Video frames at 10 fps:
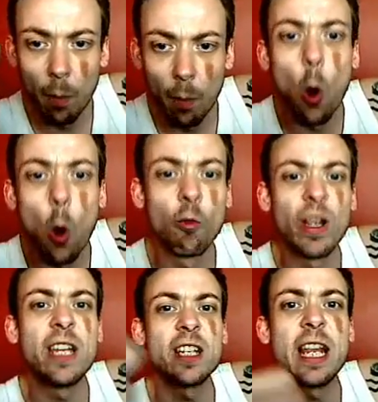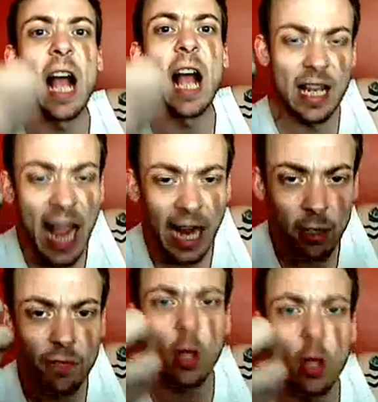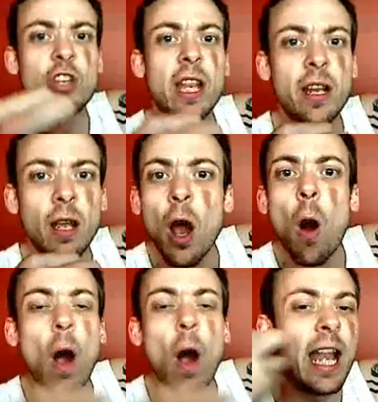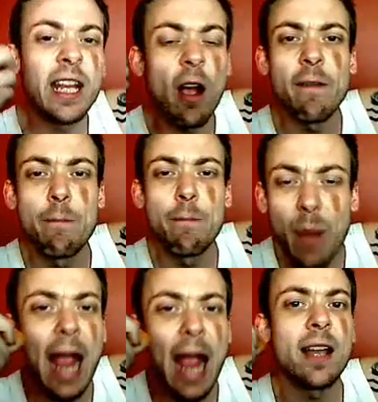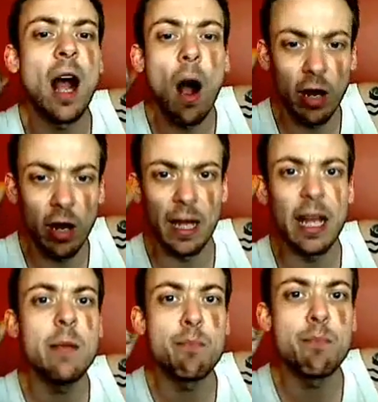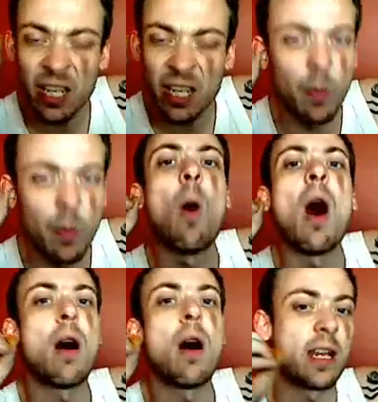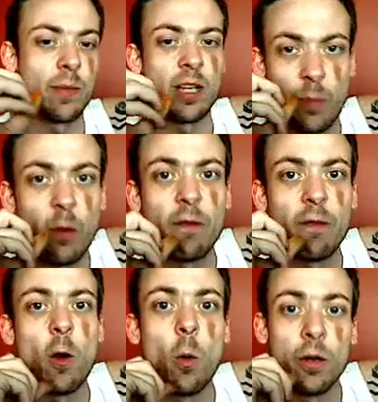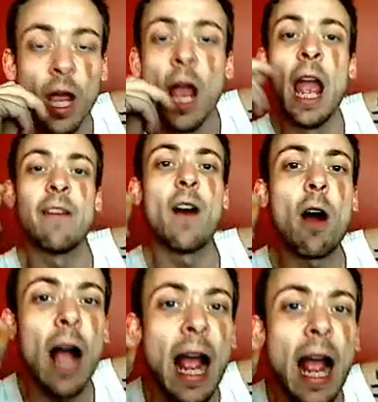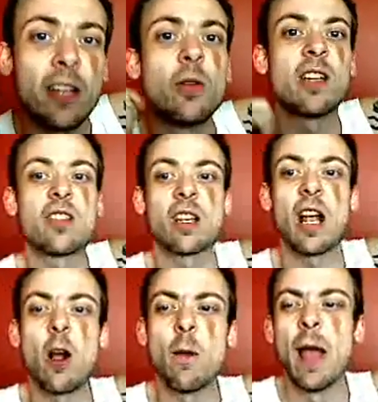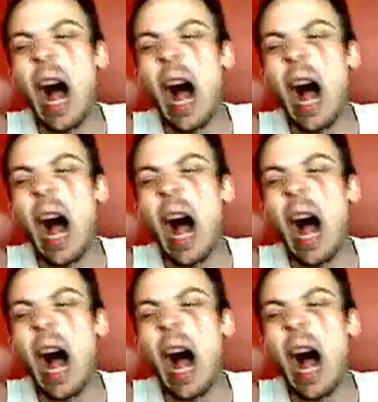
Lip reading: poor reasoning, a lack of logic, or any kind of bad argument, any piss poor argument is put forward. If our attitude is to go,